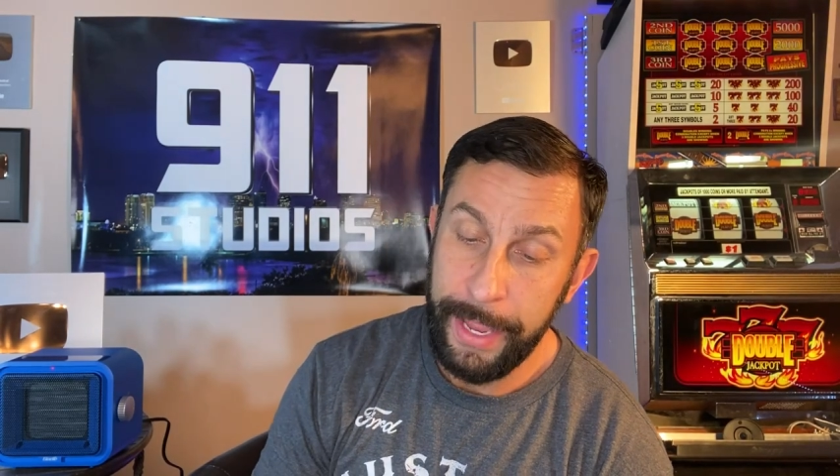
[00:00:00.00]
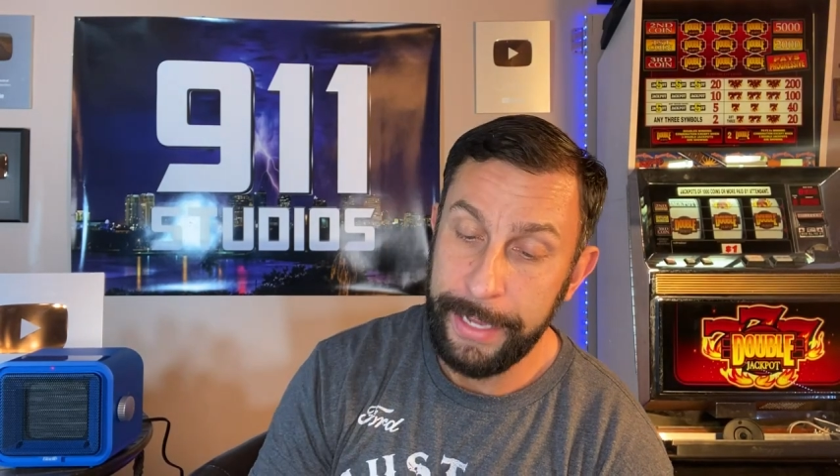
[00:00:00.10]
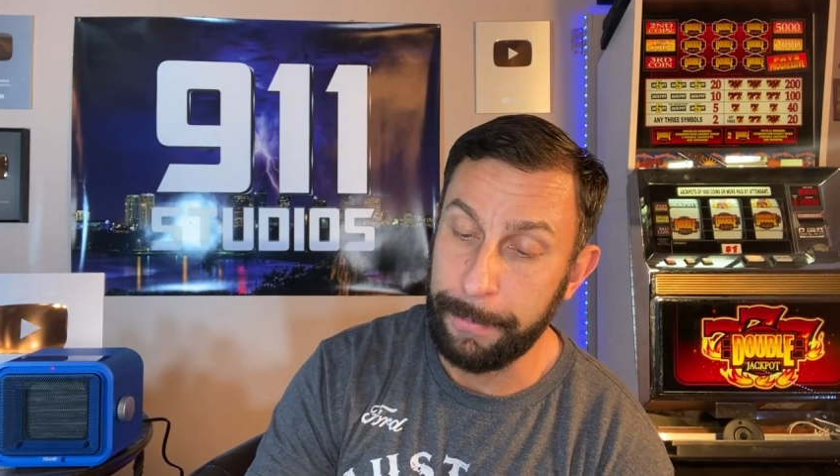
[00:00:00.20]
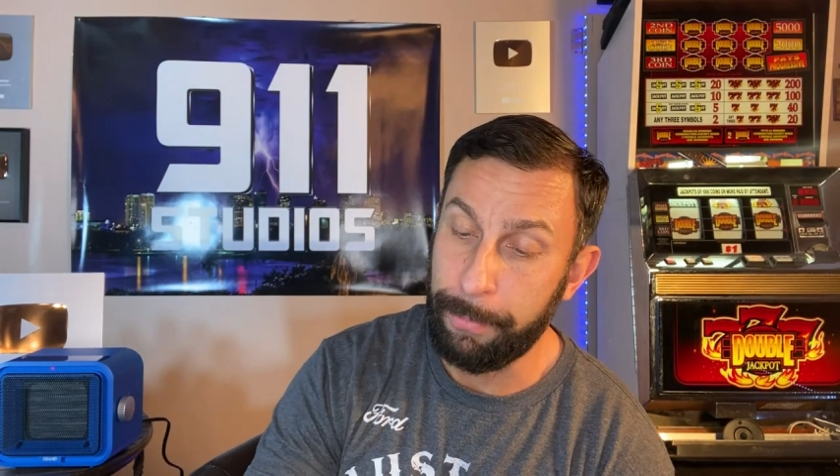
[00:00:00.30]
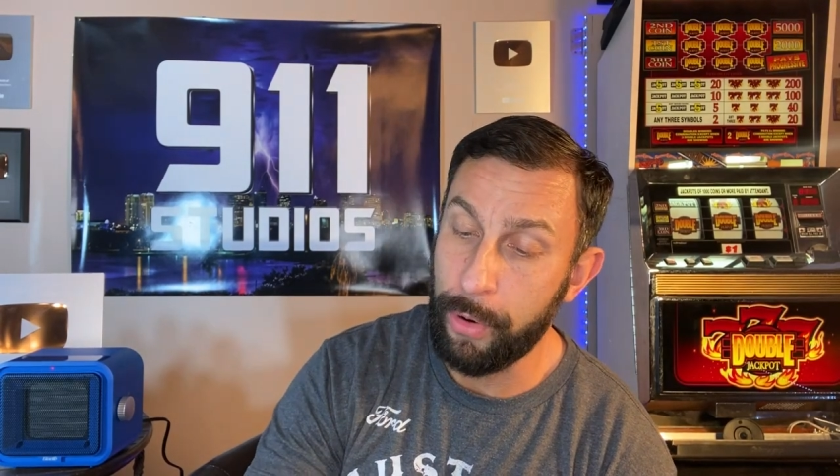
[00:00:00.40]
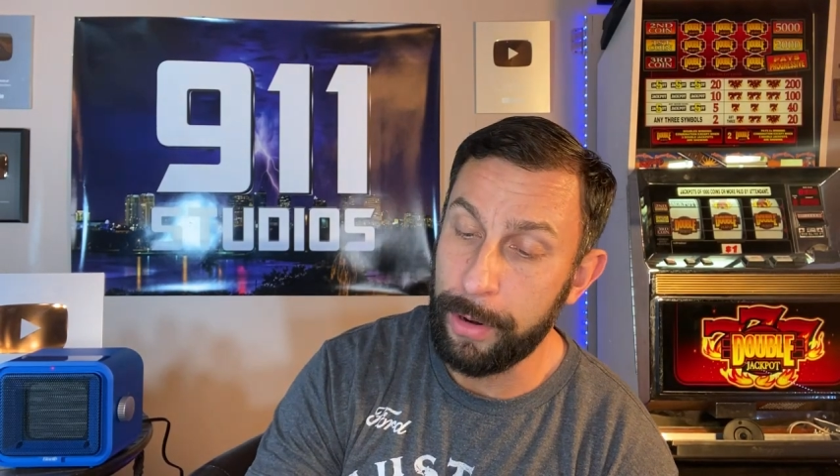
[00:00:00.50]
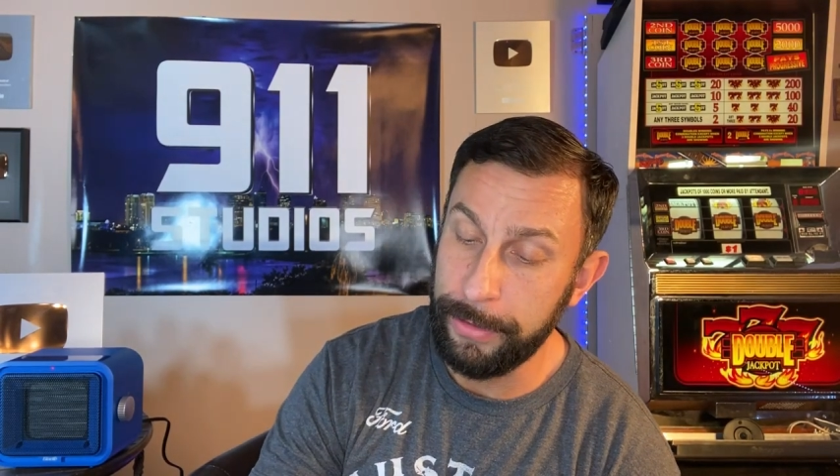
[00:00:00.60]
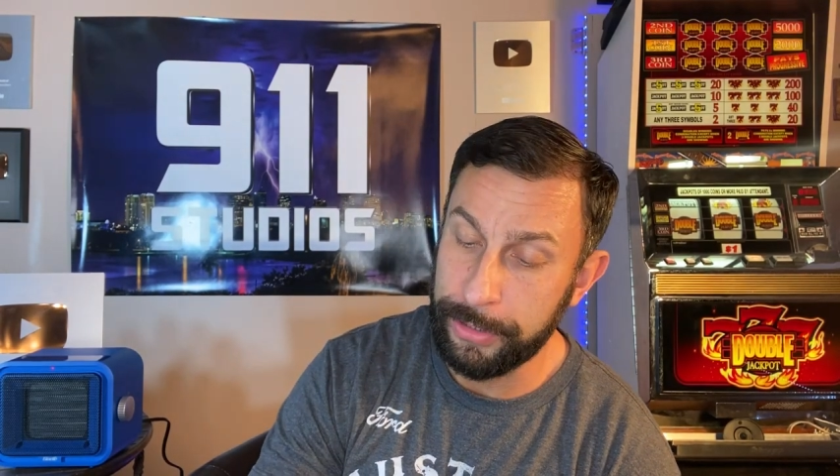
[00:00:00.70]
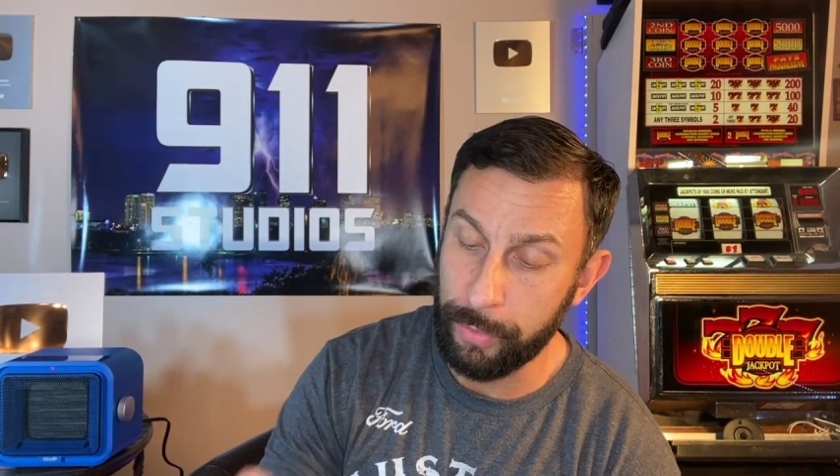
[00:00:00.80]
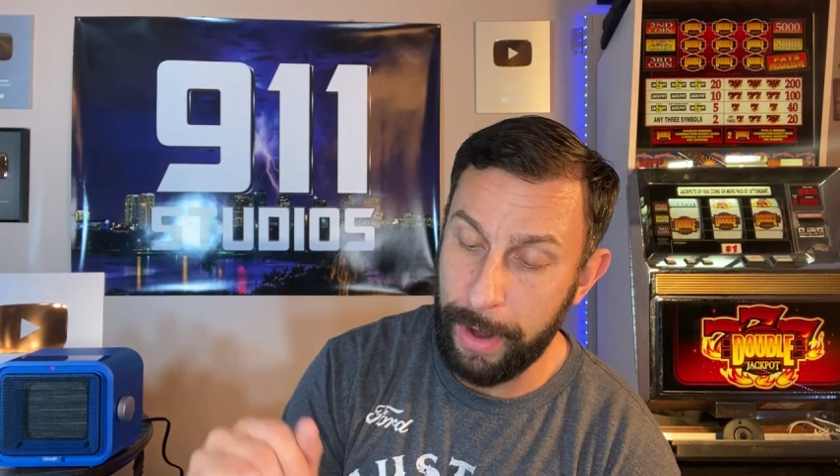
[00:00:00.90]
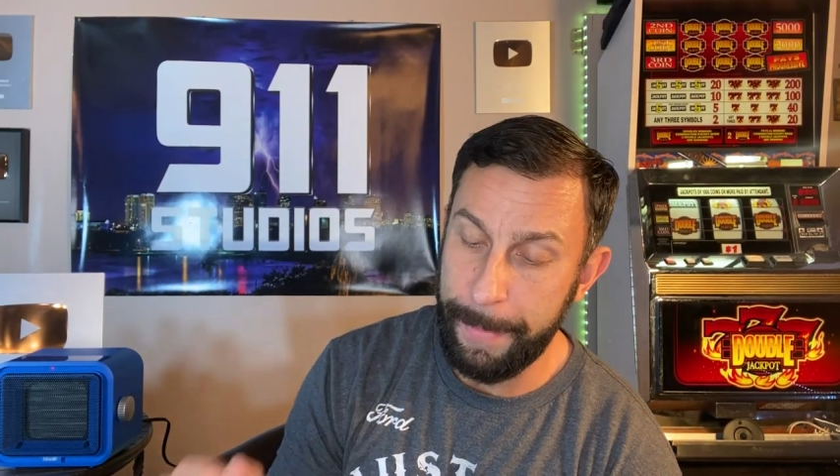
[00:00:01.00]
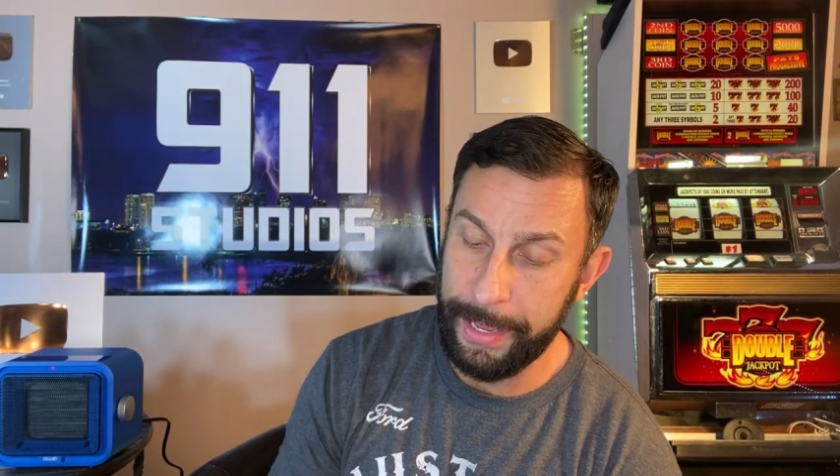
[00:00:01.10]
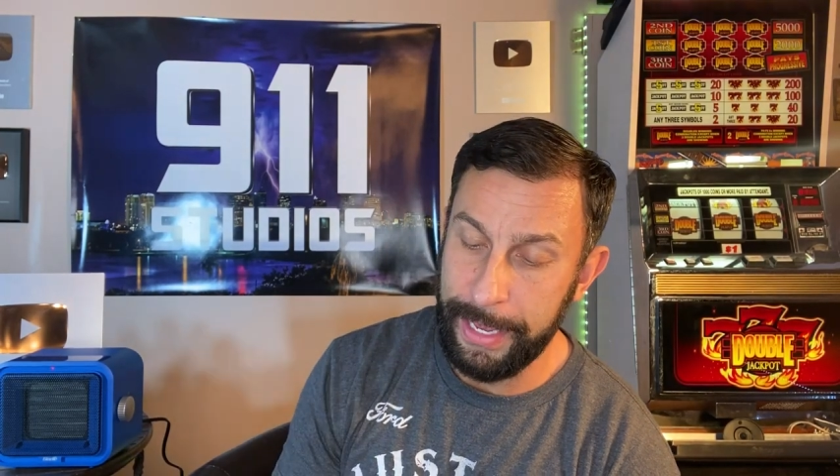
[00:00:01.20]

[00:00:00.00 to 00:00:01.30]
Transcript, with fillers: It's a portable ceramic